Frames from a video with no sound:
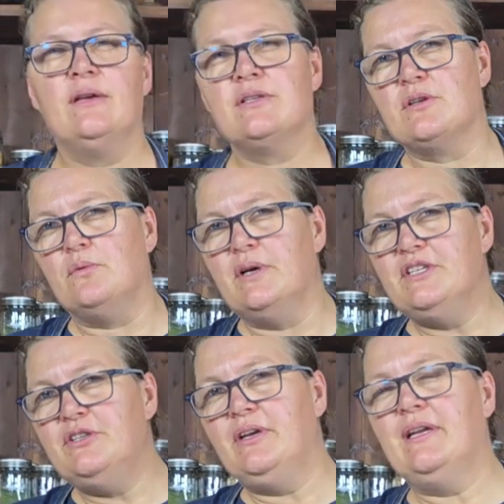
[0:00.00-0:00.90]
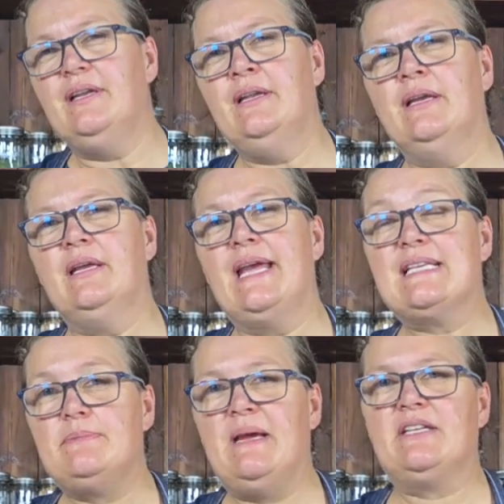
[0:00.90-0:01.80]
So what you can
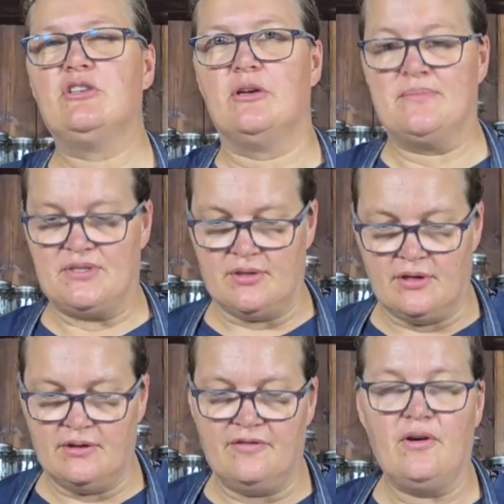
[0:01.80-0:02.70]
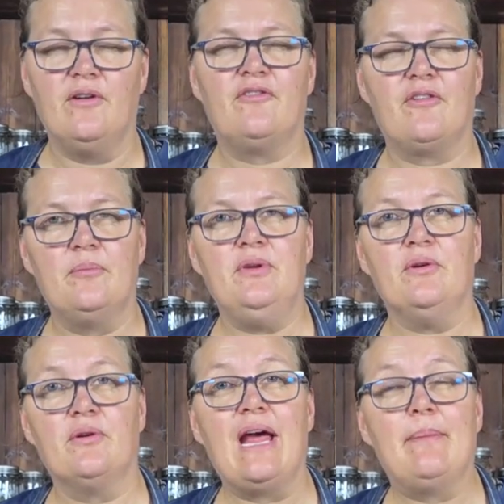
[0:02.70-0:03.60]
expect to observe from
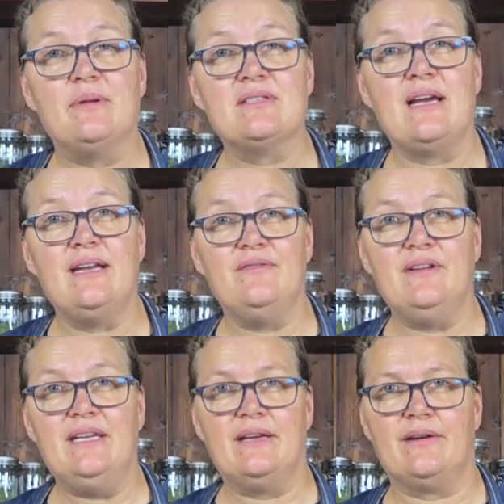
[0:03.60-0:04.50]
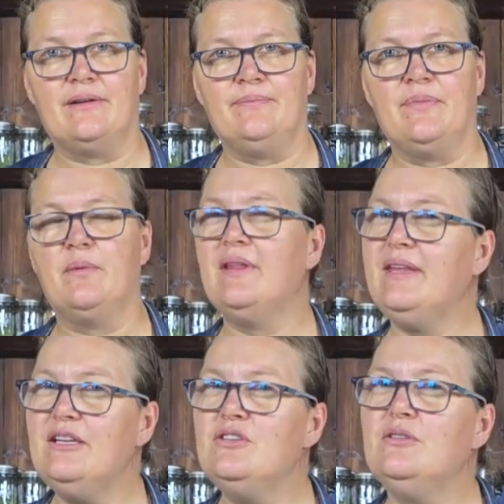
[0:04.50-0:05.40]
your apple cider vinegar,
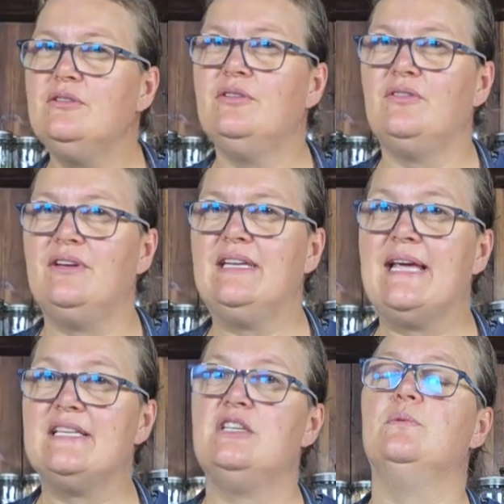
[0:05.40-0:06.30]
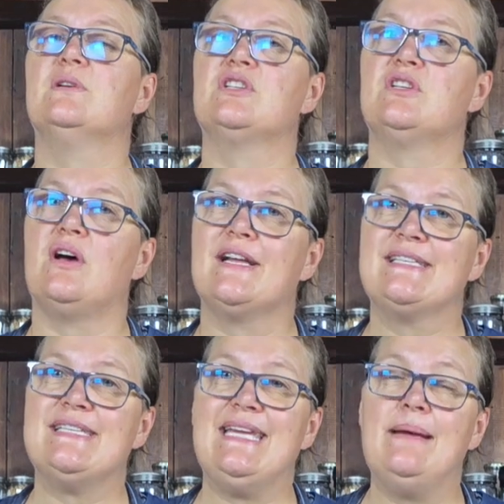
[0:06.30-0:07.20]
within 2 to 3 days you will start
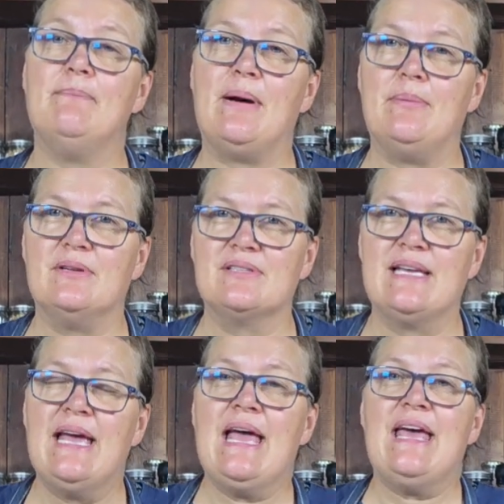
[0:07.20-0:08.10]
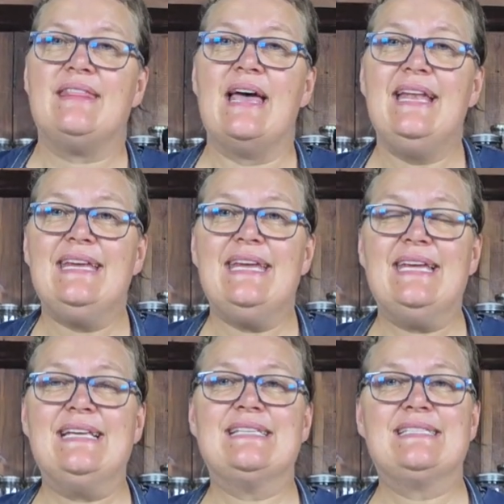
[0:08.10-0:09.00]
seeing bubbles. That
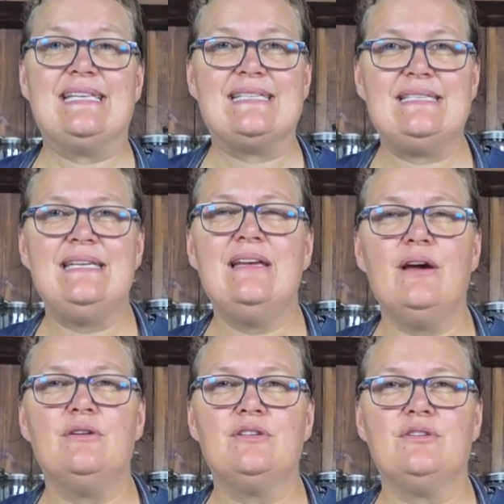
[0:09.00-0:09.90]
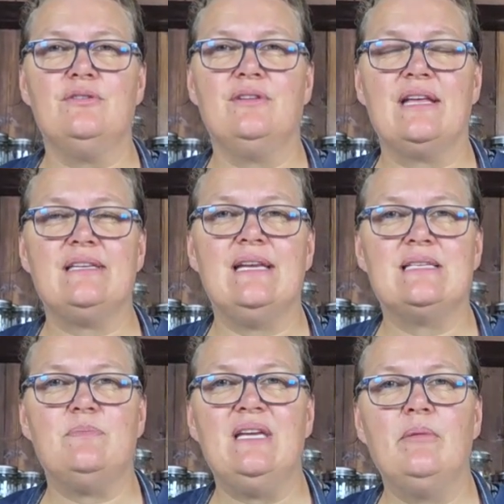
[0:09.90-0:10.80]
is the CO2 that is
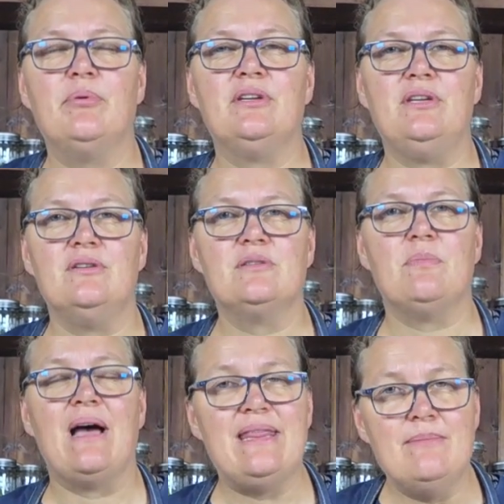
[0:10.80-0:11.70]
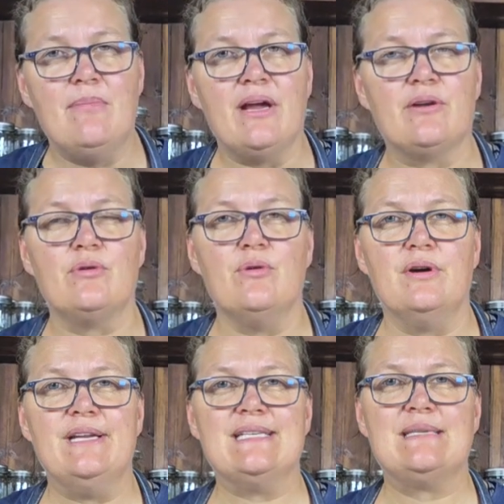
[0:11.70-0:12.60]
being produced by the
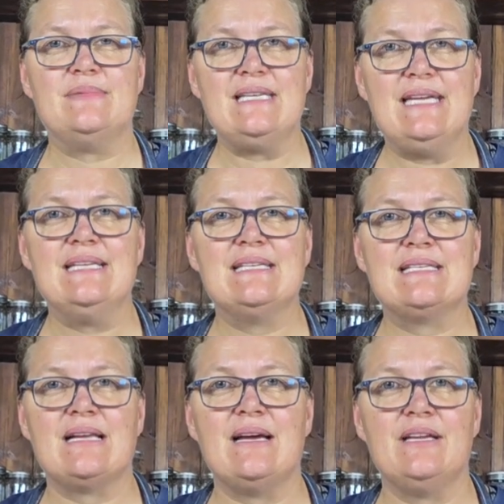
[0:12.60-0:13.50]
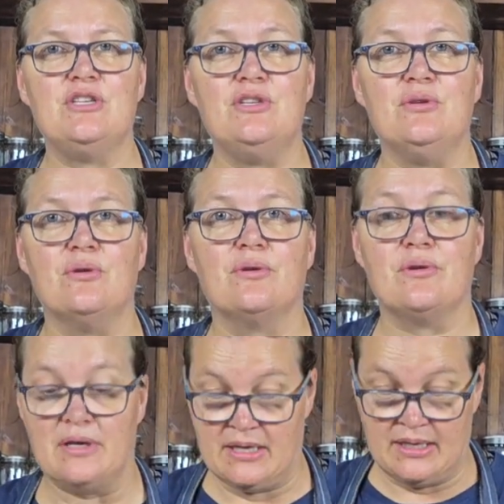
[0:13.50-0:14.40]
microorganisms inside your
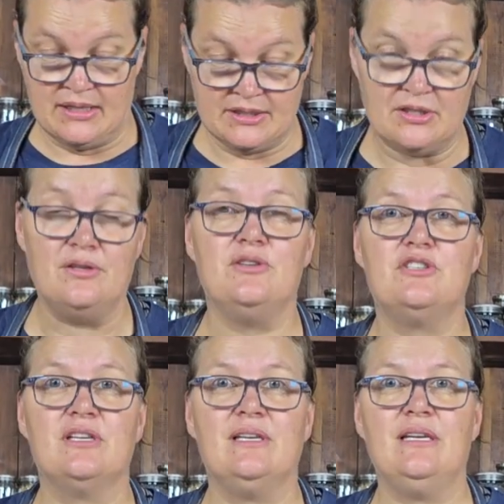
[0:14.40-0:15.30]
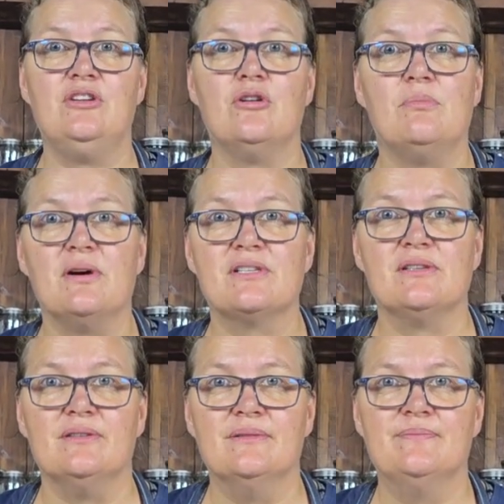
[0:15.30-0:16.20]
solution in your
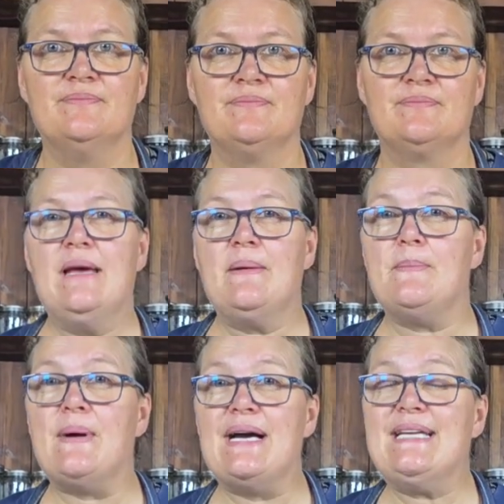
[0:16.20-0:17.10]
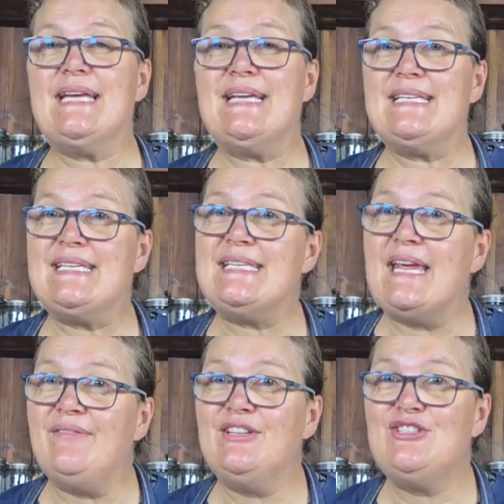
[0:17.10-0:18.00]
bottle. By day
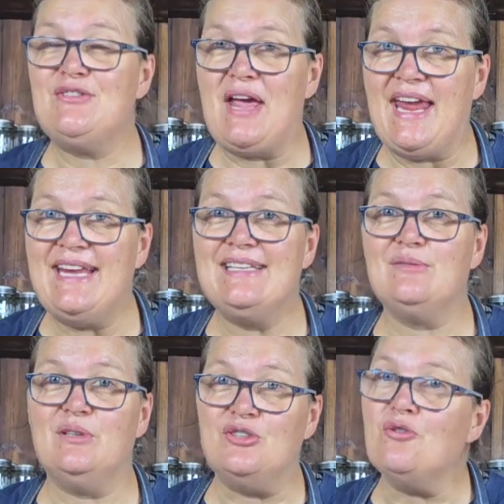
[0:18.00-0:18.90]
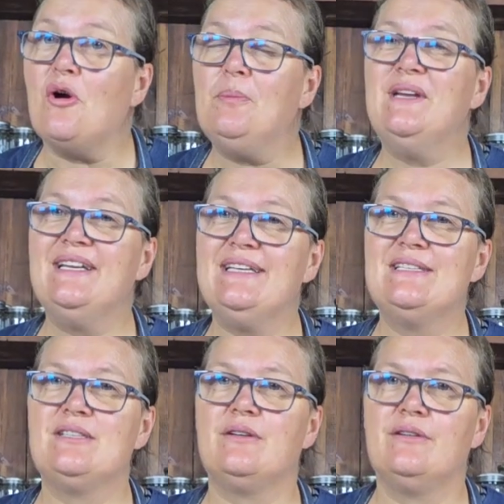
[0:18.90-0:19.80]
7 to 8, when you open it and
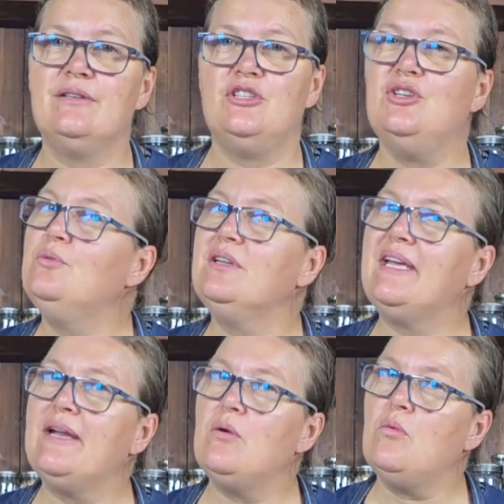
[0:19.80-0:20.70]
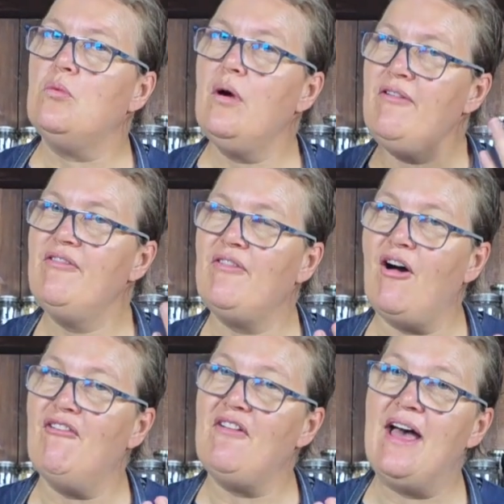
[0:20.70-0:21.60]
stir it, you will get a whiff
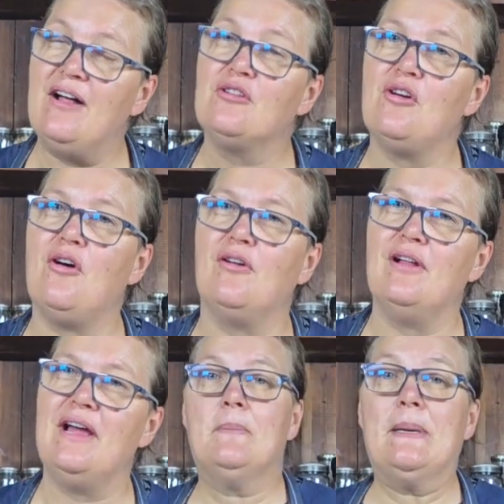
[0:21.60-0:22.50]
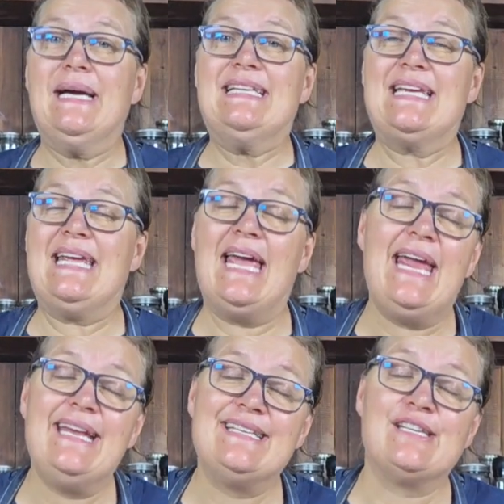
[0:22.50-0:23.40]
of alcohol. By day
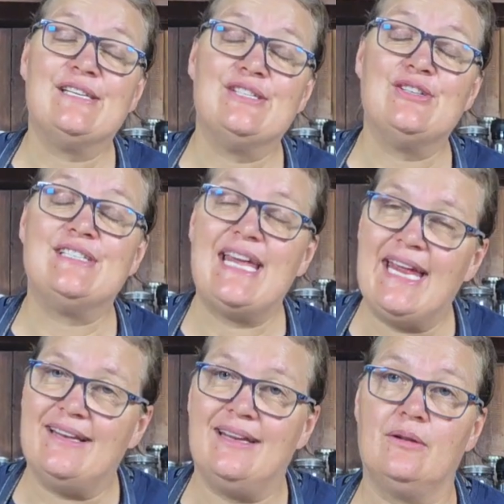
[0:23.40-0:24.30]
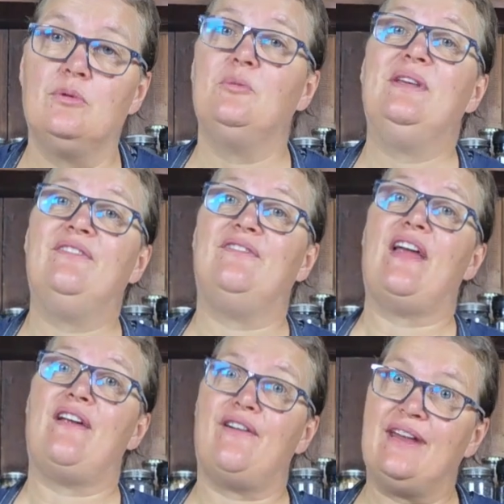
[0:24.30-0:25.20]
8 to 10, it will be
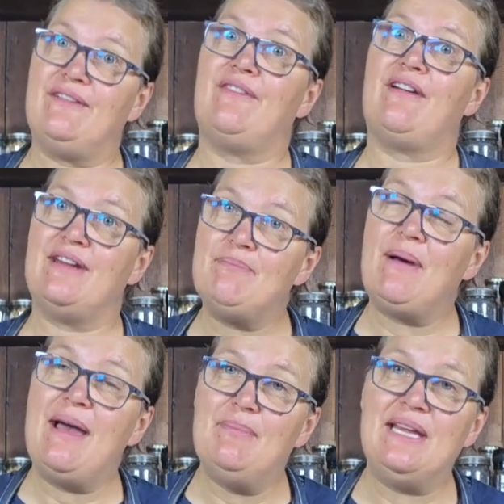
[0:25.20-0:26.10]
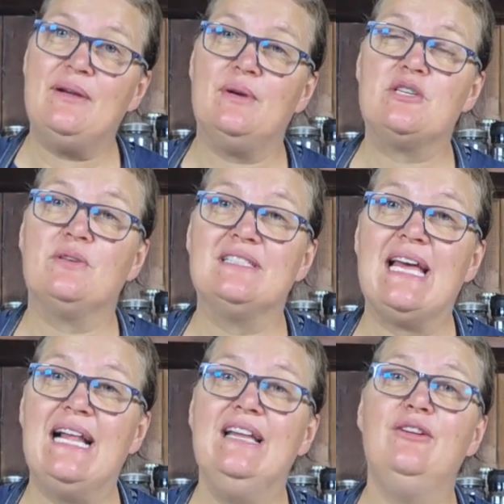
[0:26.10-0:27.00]
very, very bubbly, which will
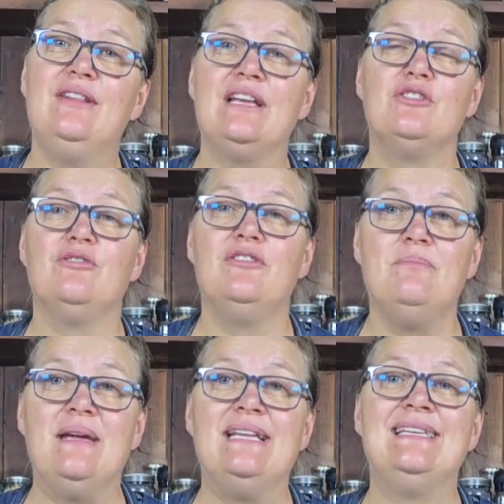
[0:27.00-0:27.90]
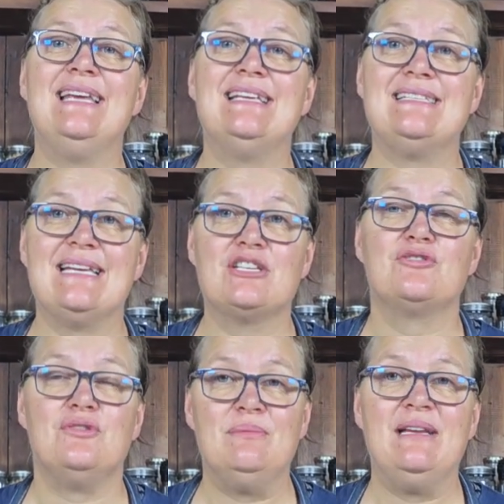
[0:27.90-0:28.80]
tell you that your ferment is
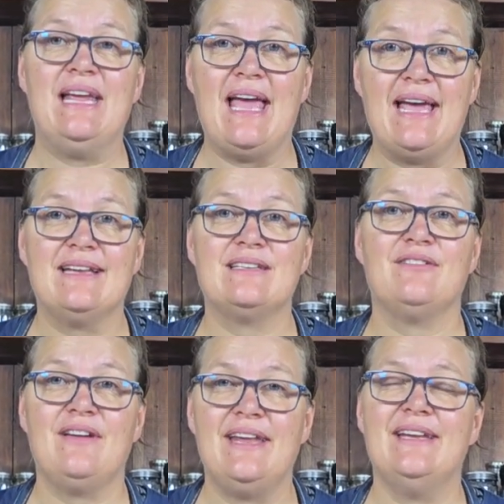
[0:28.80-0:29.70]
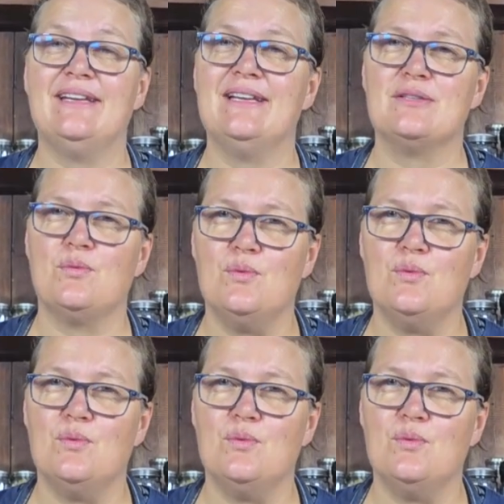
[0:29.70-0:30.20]
extremely active and it is